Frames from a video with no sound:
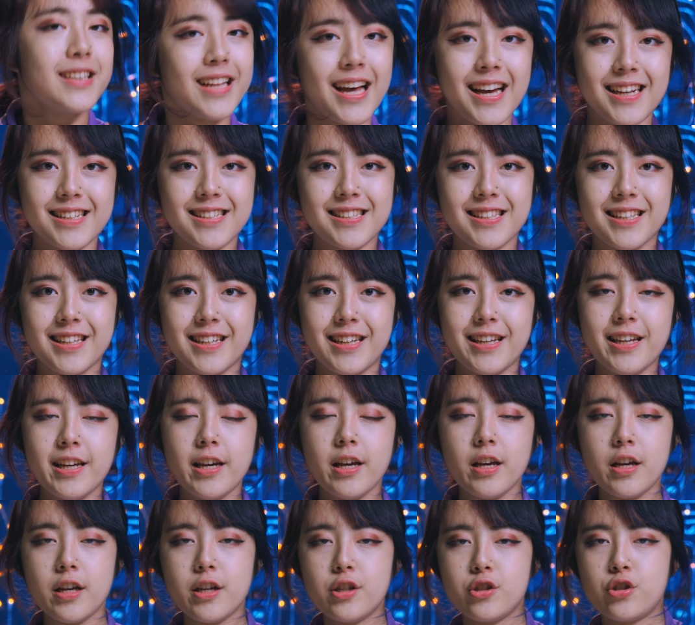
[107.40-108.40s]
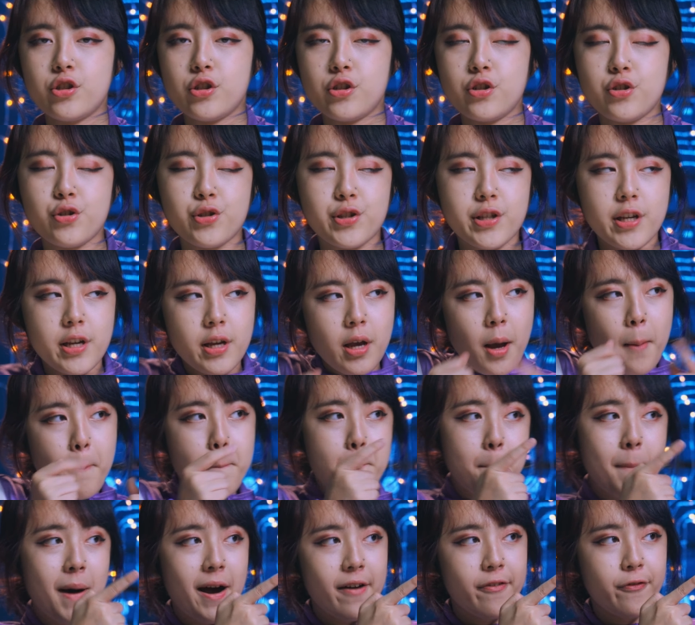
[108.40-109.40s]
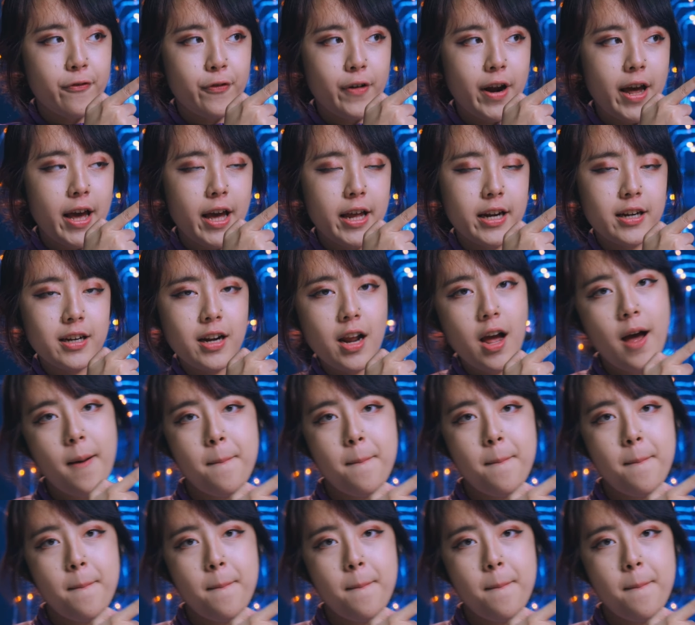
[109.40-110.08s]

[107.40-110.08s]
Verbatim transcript: Nextly, introducing my friend